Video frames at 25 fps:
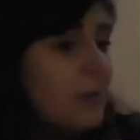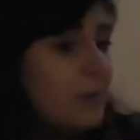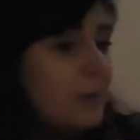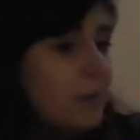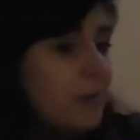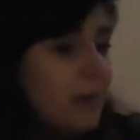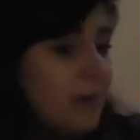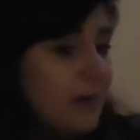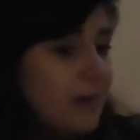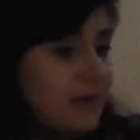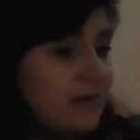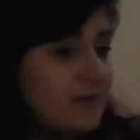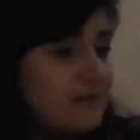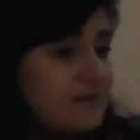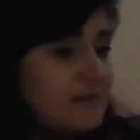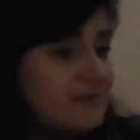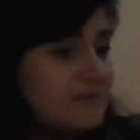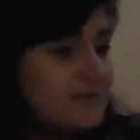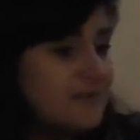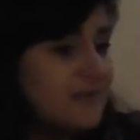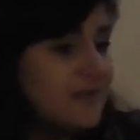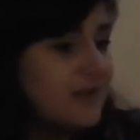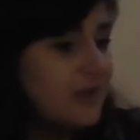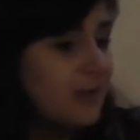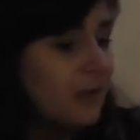
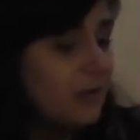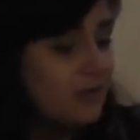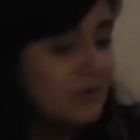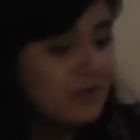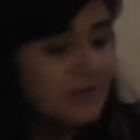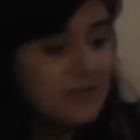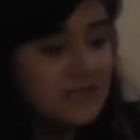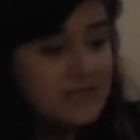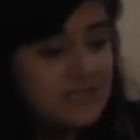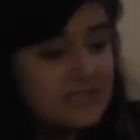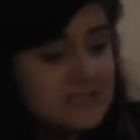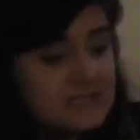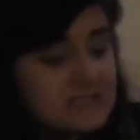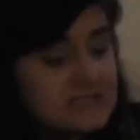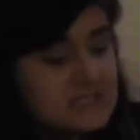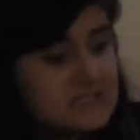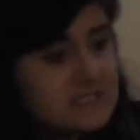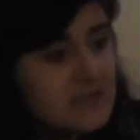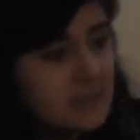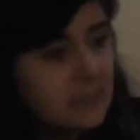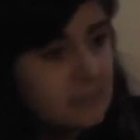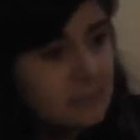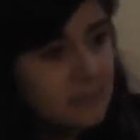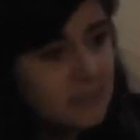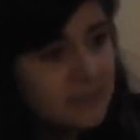but only in
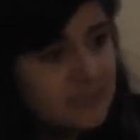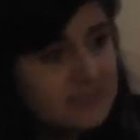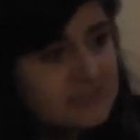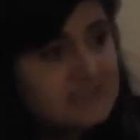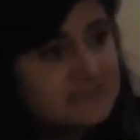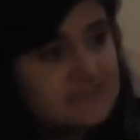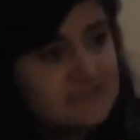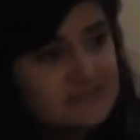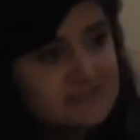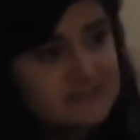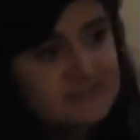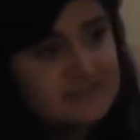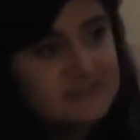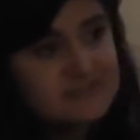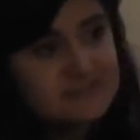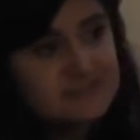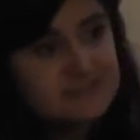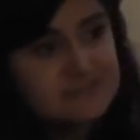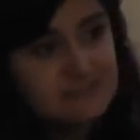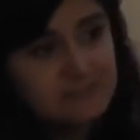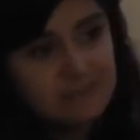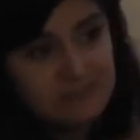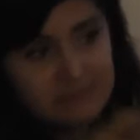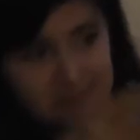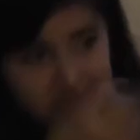some big
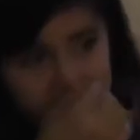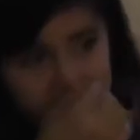cities. But